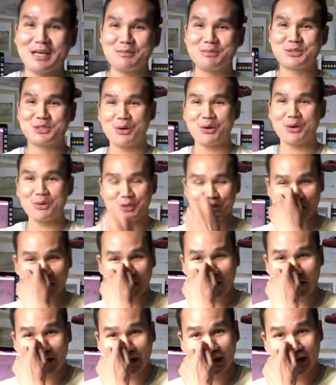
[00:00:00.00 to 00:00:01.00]
I'm so
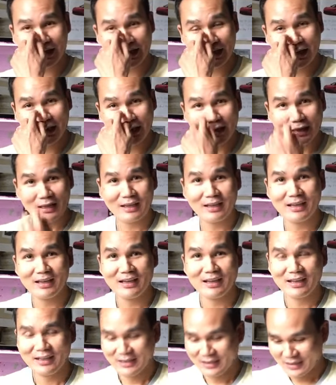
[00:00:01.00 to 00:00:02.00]
sorry.
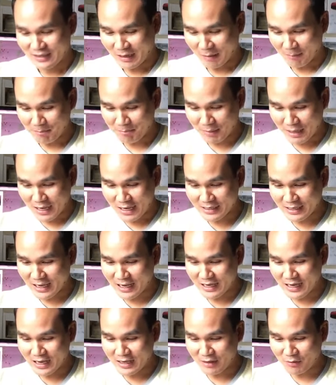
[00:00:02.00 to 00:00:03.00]
I'm back.
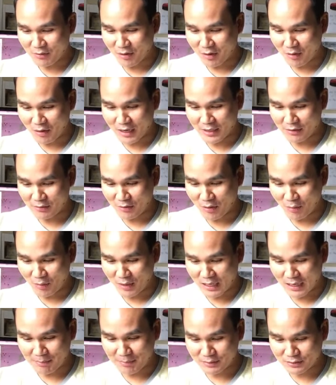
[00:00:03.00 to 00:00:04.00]
I don't know. I don't know what
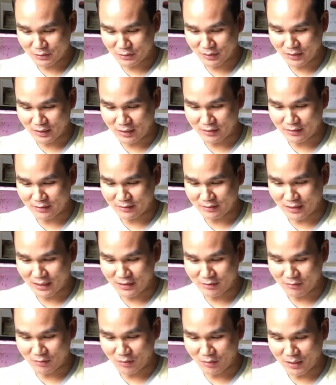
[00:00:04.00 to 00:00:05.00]
happened to the other. I
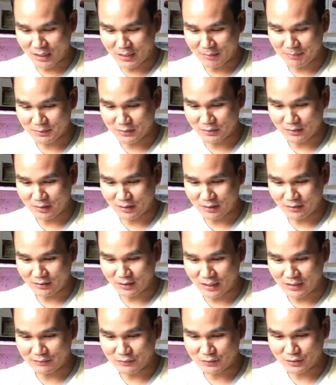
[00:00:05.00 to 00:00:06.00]
don't know what happened to the other
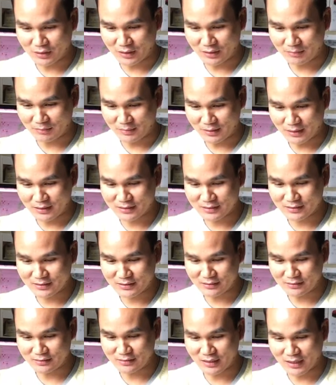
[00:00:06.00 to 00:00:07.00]
live stream. It
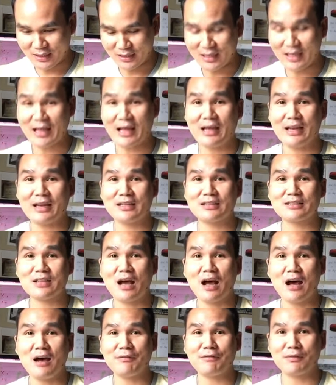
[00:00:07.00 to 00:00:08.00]
still say it's
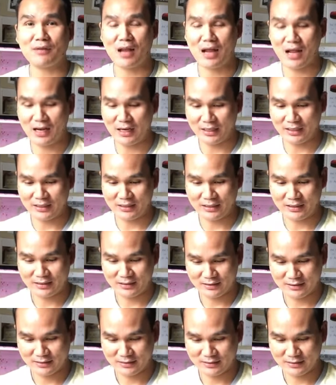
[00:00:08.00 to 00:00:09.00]
offline.
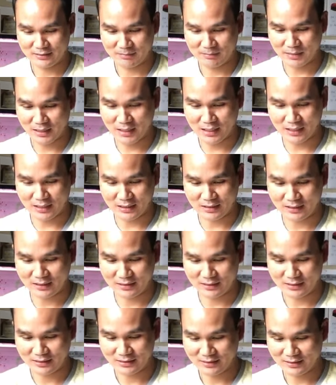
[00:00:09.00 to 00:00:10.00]
Man,
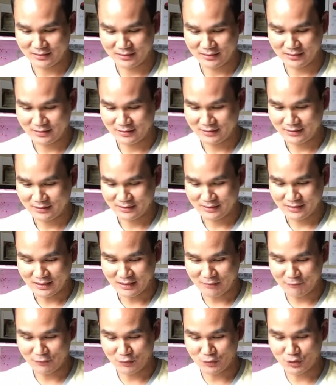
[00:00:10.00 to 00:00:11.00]
I
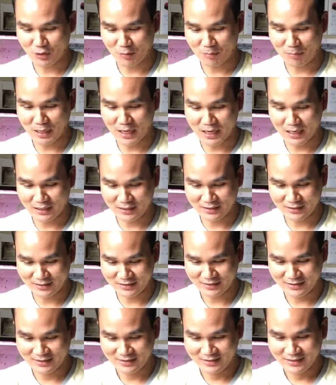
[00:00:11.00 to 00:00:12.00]
feel so bad.
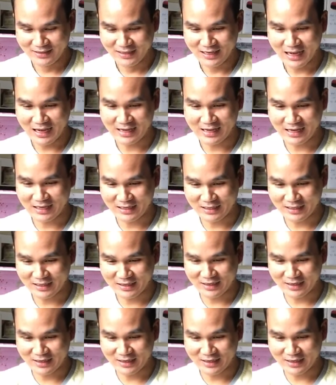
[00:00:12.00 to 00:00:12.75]
I gotta.